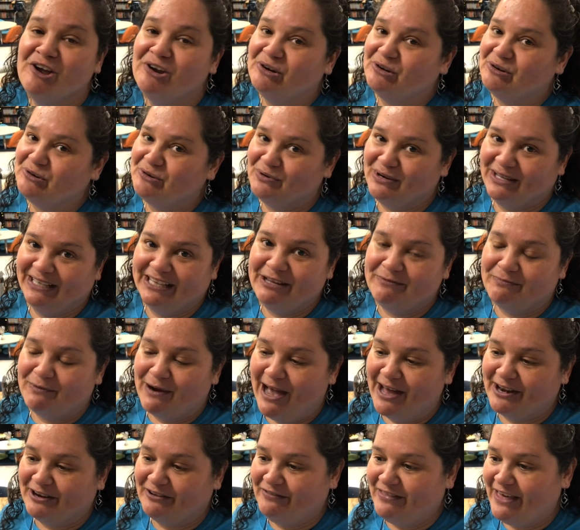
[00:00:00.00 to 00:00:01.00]
Really
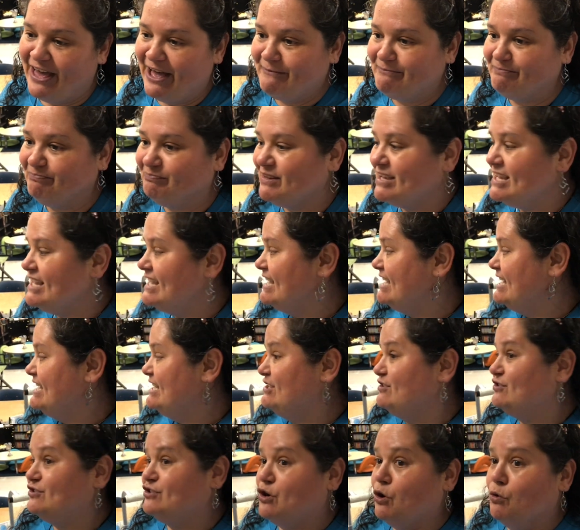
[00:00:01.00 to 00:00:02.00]
proud of them.
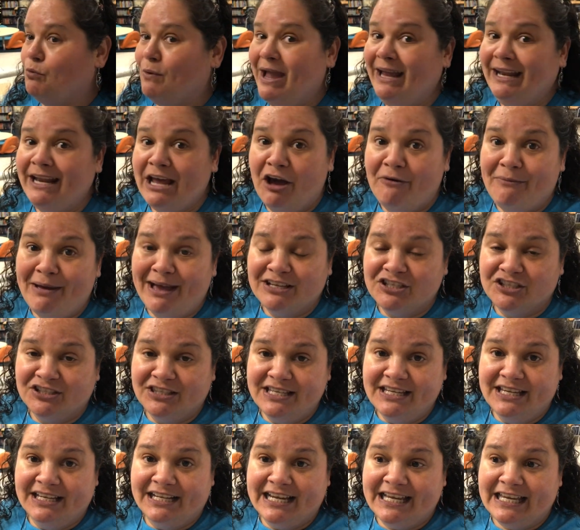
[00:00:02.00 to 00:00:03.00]
So right now I'm
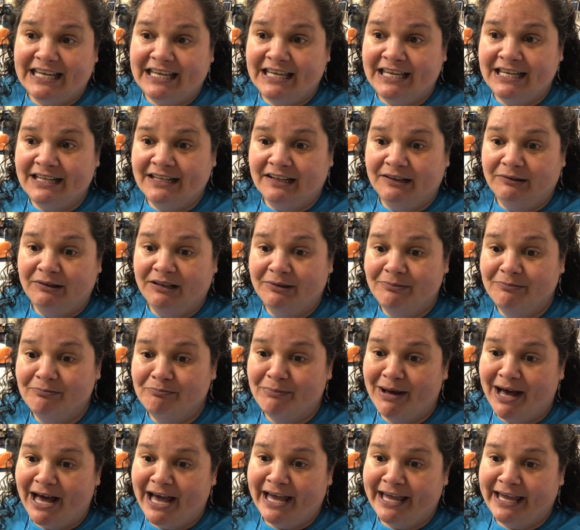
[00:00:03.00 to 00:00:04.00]
actually gonna eat
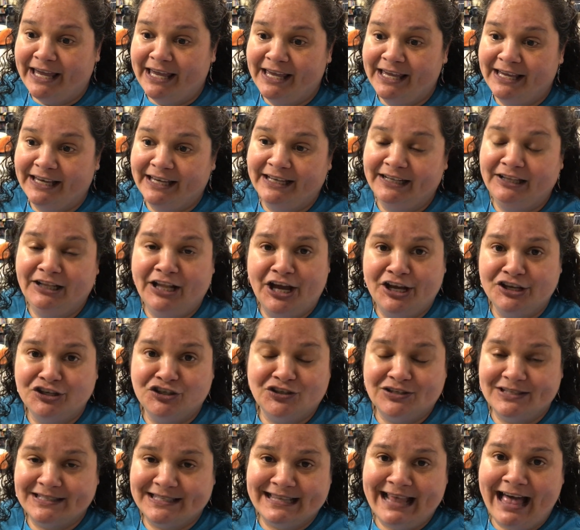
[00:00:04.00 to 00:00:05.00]
my
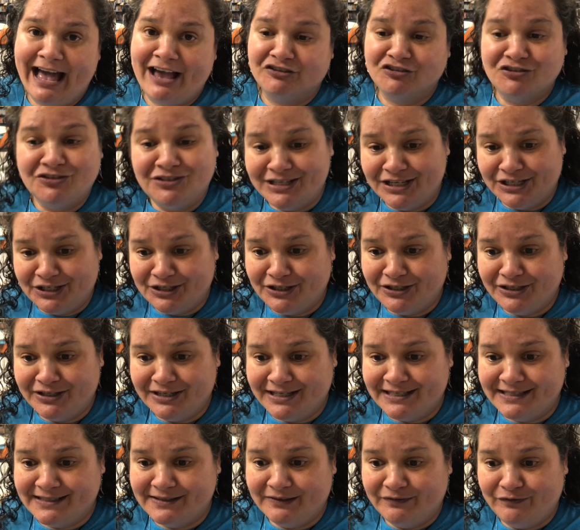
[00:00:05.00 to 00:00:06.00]
lunch slash dinner,
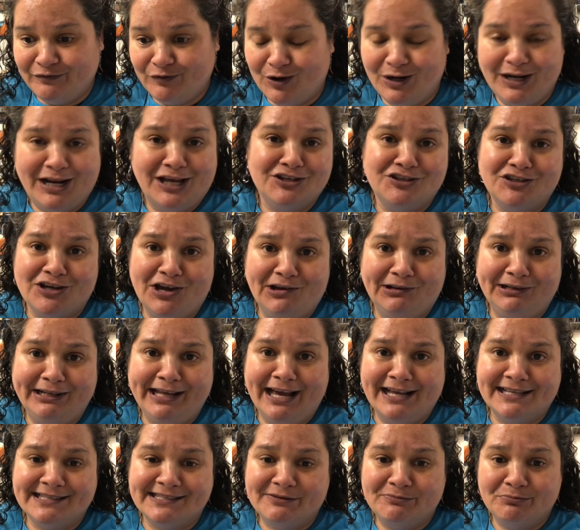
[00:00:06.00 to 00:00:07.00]
because for lunch I only
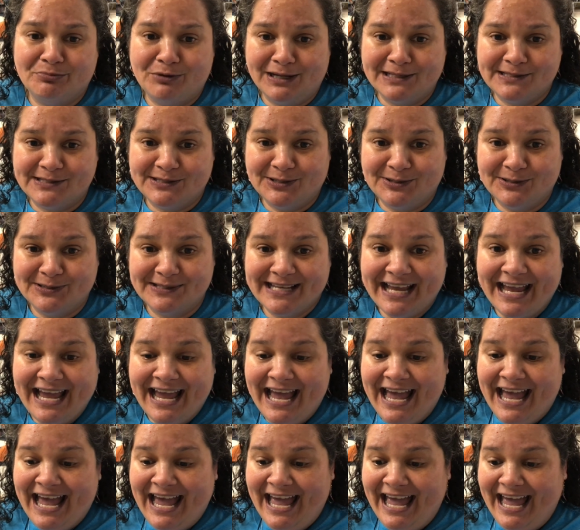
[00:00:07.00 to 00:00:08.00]
had some pretzels
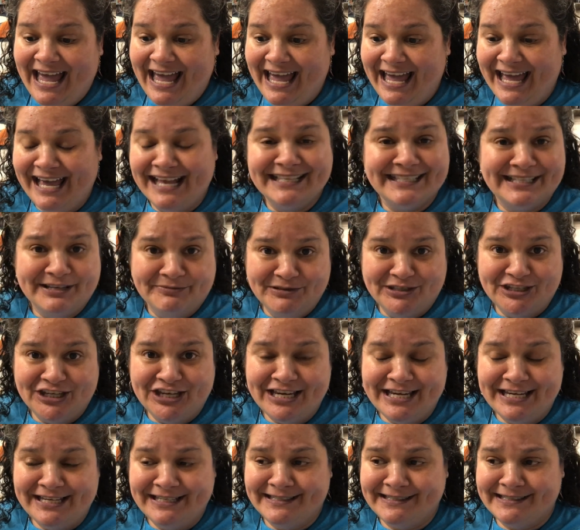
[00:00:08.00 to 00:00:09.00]
and some
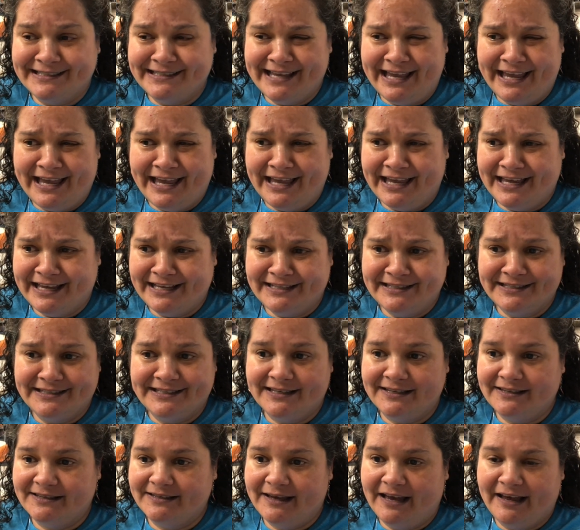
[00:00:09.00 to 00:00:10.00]
cheese and
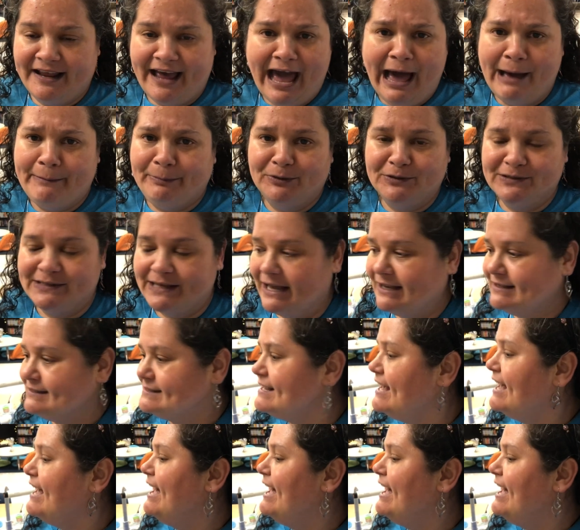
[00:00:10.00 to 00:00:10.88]
applesauce.